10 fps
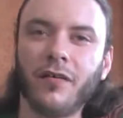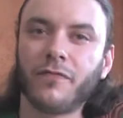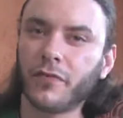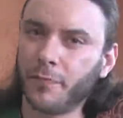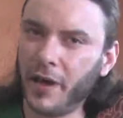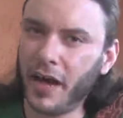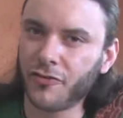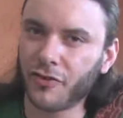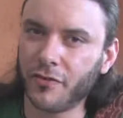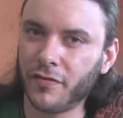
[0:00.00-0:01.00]
for his
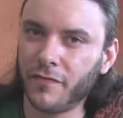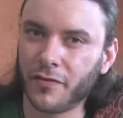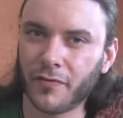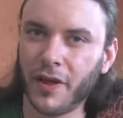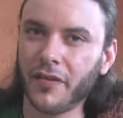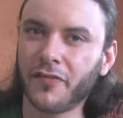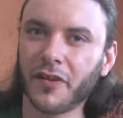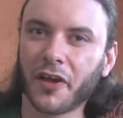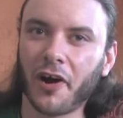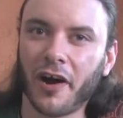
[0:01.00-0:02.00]
passion for
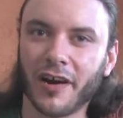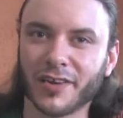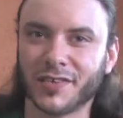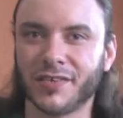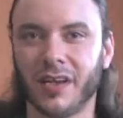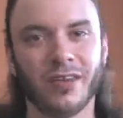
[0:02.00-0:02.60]
racing cars?